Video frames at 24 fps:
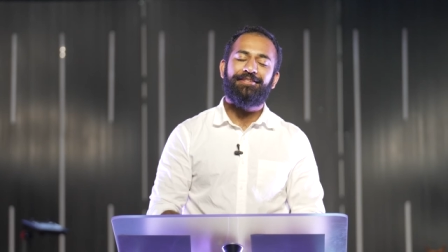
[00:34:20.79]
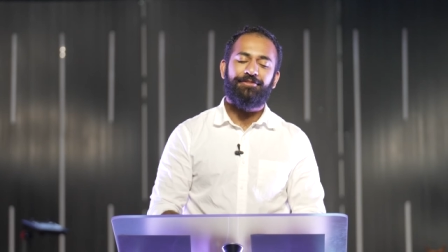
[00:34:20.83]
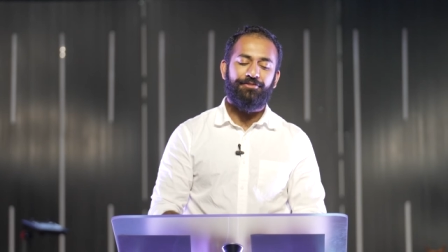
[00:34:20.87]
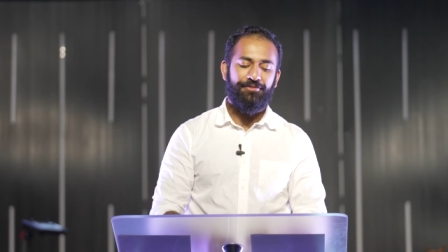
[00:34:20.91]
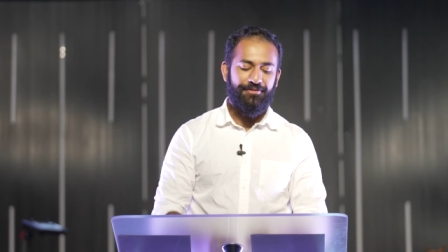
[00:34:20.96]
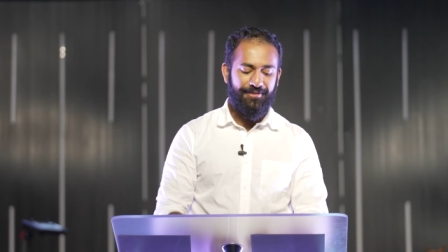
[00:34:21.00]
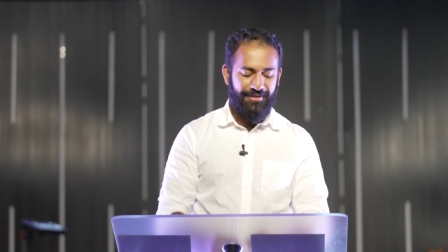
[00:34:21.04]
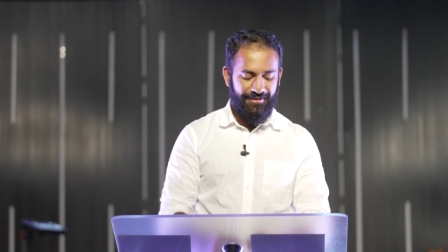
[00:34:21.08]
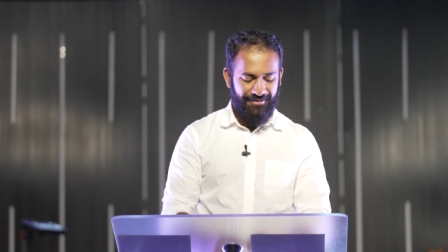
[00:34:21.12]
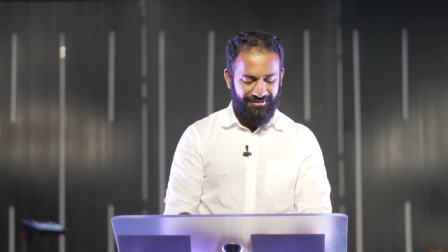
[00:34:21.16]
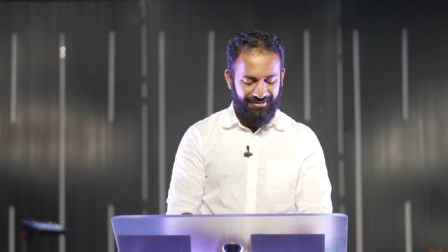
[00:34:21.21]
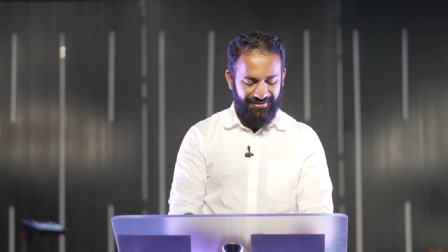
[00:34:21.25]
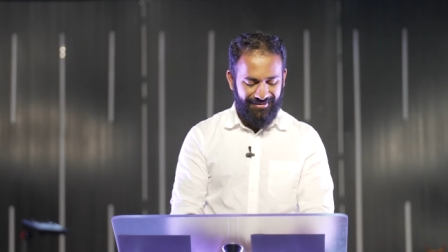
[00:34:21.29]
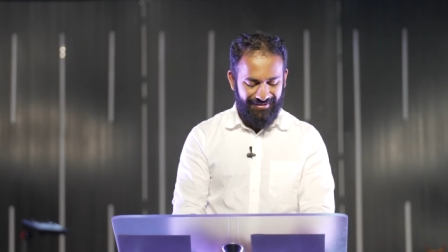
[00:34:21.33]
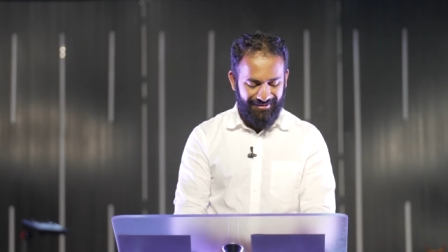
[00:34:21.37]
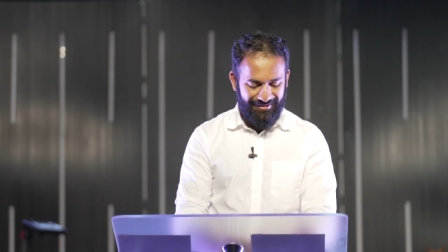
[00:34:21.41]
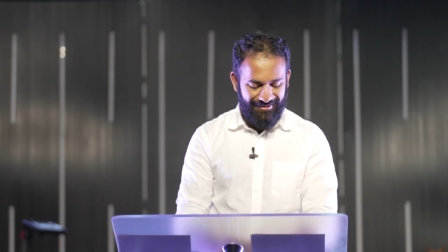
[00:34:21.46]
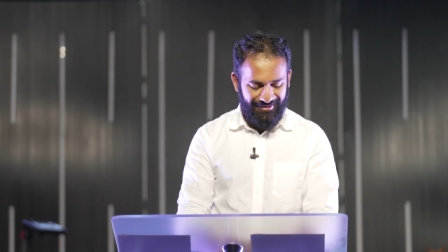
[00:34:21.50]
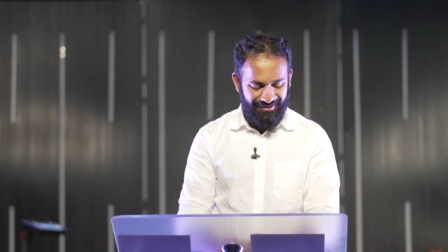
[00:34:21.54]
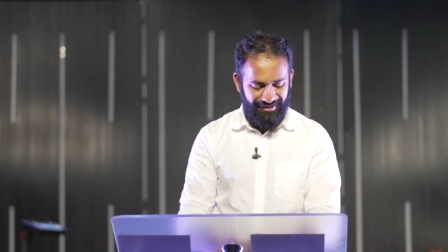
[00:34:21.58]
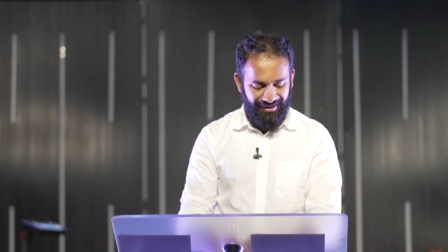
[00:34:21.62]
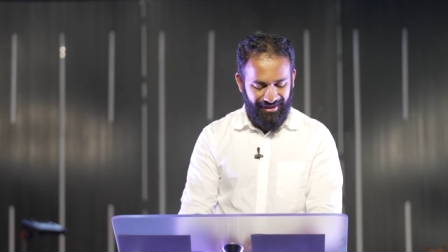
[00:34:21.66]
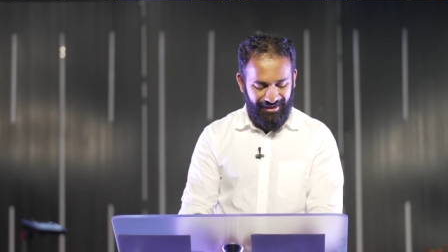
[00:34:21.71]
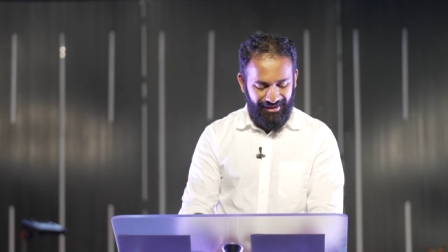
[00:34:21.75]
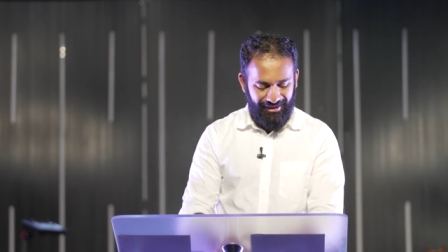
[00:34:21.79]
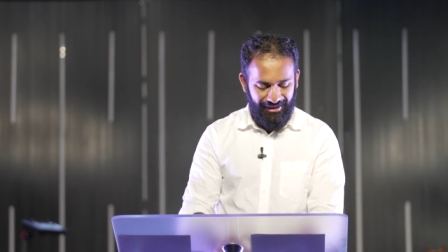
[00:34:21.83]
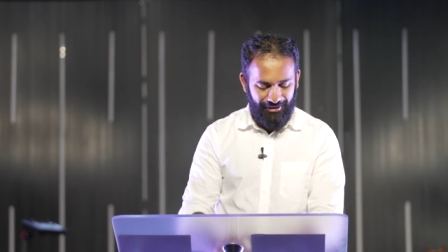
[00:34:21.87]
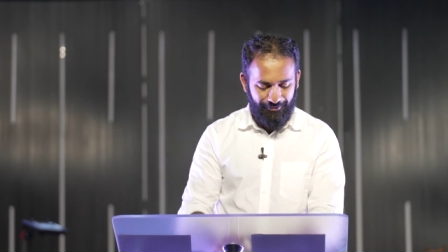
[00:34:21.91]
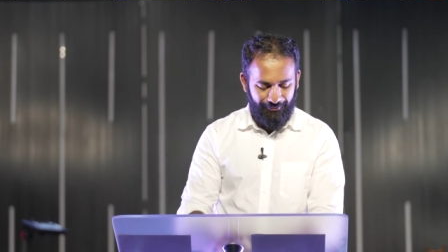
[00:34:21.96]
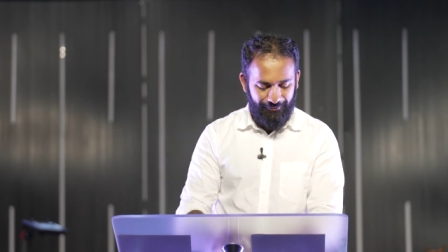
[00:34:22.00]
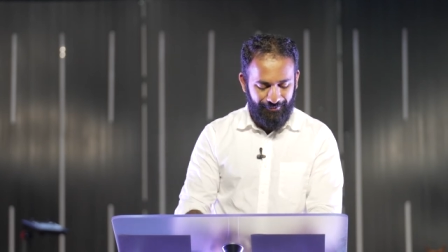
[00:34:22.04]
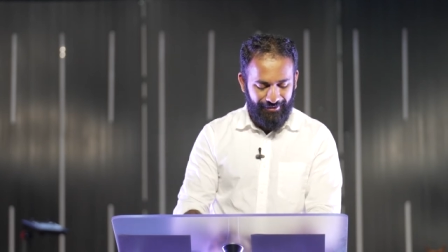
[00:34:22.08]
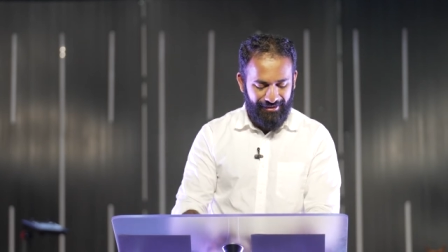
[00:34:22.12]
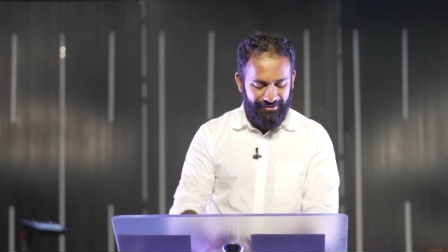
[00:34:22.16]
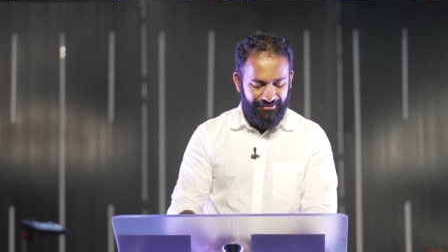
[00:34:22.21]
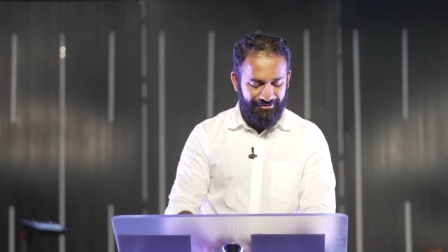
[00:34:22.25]
justice
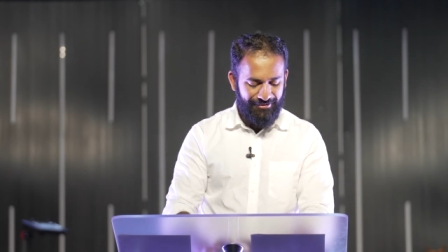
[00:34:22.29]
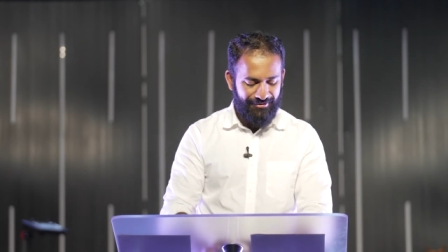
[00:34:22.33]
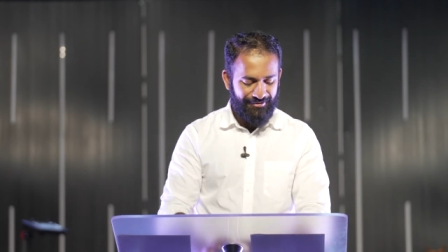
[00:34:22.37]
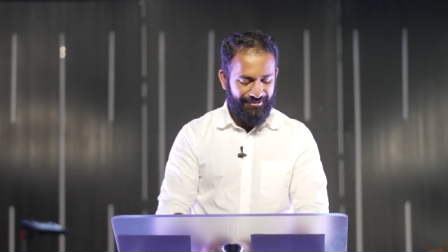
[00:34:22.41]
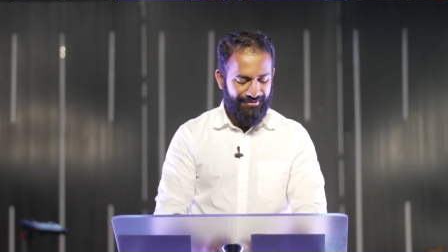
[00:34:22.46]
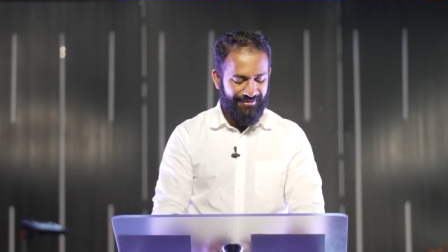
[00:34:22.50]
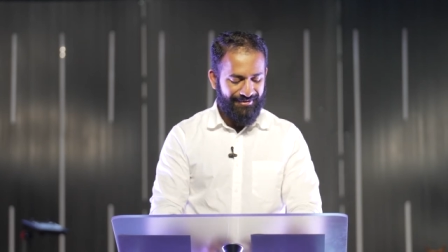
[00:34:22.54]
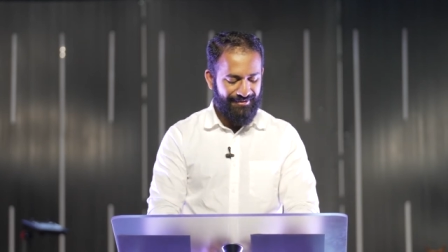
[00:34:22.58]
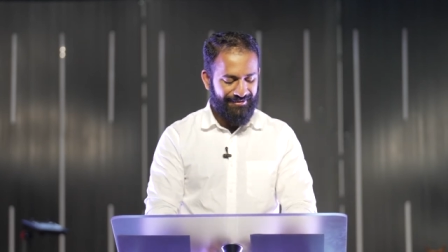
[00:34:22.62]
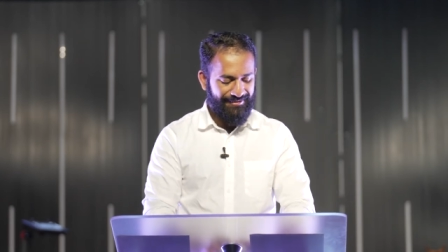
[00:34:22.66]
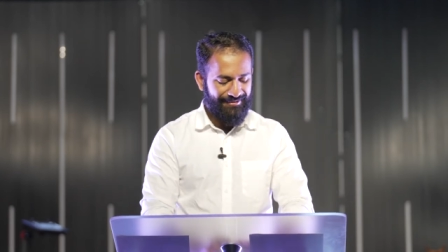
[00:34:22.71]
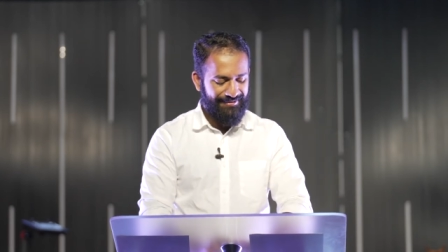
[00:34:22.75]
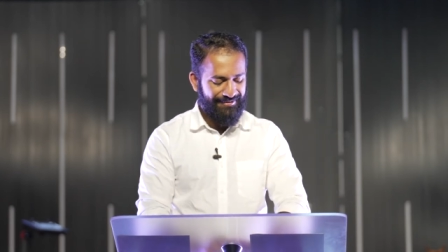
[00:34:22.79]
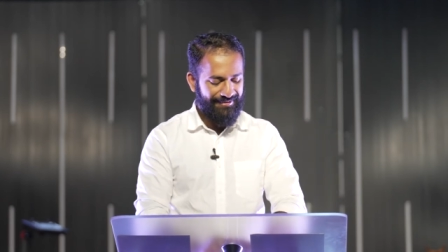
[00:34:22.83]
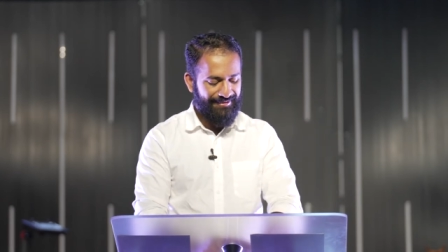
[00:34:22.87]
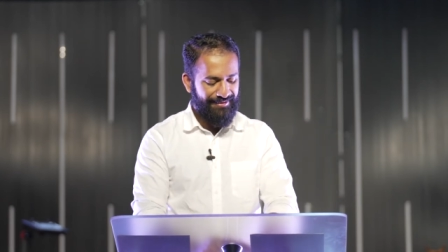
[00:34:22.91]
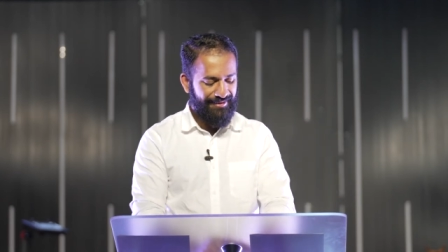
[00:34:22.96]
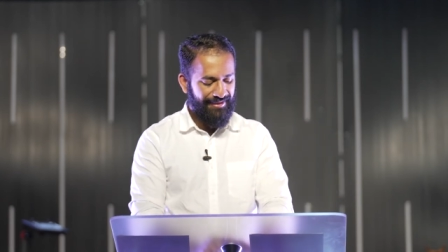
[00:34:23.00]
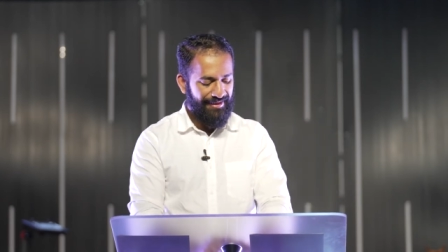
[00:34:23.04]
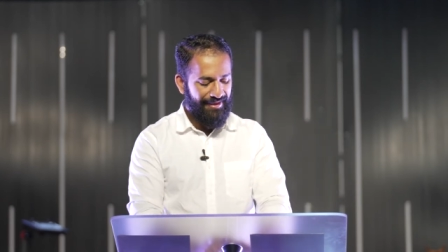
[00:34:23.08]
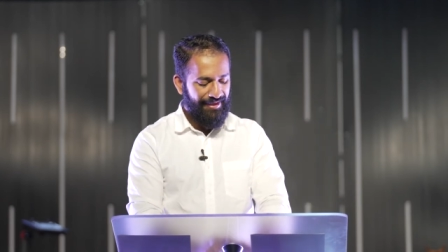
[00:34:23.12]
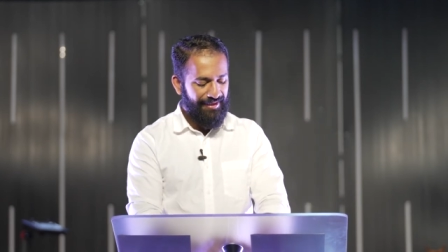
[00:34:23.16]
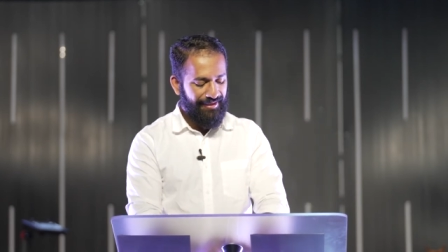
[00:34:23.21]
and righteousness,